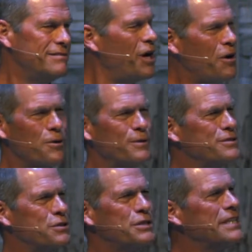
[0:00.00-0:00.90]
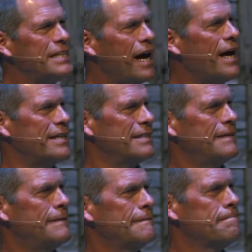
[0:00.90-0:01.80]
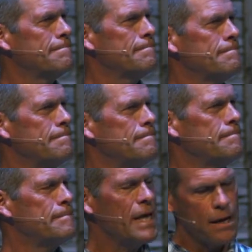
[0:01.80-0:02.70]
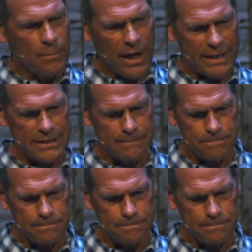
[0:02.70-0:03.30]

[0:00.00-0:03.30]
No, certainly not. But